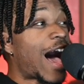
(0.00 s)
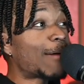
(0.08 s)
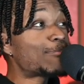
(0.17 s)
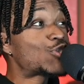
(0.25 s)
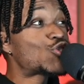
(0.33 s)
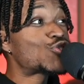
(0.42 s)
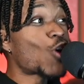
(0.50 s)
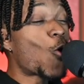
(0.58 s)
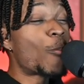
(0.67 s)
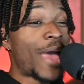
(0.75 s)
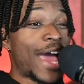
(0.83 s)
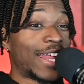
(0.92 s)
I'm so
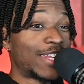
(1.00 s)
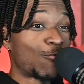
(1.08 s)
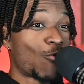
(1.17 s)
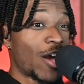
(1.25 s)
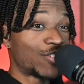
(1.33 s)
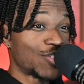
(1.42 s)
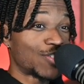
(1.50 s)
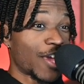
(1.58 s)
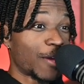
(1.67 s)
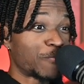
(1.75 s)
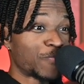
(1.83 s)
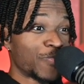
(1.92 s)
mad I didn't watch this
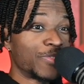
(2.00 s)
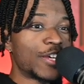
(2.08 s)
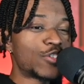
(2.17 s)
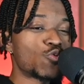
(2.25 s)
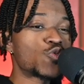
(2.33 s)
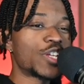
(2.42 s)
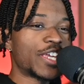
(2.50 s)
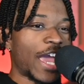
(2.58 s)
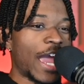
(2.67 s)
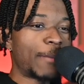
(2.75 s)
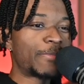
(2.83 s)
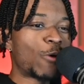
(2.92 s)
game this was the
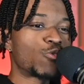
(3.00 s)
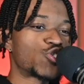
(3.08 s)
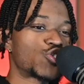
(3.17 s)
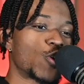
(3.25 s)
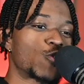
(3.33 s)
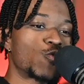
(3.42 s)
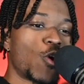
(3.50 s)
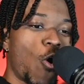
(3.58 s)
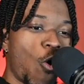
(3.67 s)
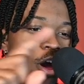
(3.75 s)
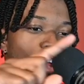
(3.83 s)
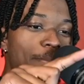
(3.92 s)
game that was circled
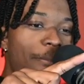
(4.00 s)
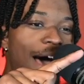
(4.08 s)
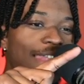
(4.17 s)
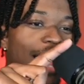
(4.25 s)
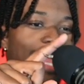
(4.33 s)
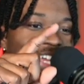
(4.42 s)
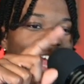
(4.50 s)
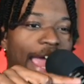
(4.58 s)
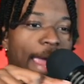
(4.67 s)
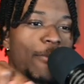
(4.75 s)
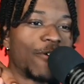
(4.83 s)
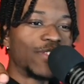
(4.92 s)
on my like
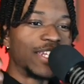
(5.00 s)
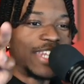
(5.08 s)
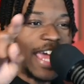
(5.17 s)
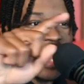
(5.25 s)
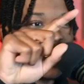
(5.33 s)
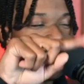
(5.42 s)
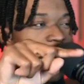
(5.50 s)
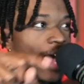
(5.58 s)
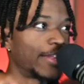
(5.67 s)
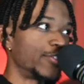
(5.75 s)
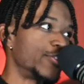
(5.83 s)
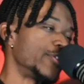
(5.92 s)
game of the day
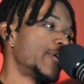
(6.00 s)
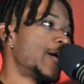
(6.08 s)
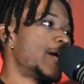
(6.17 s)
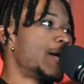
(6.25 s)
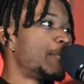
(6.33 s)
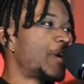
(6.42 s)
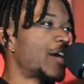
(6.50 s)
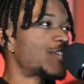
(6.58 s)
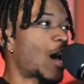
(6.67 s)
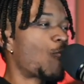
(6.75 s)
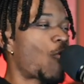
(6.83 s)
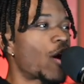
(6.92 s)
calendar because
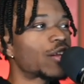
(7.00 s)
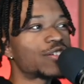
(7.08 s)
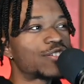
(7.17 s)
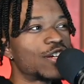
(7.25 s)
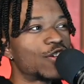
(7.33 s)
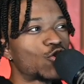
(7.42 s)
I wanted to see the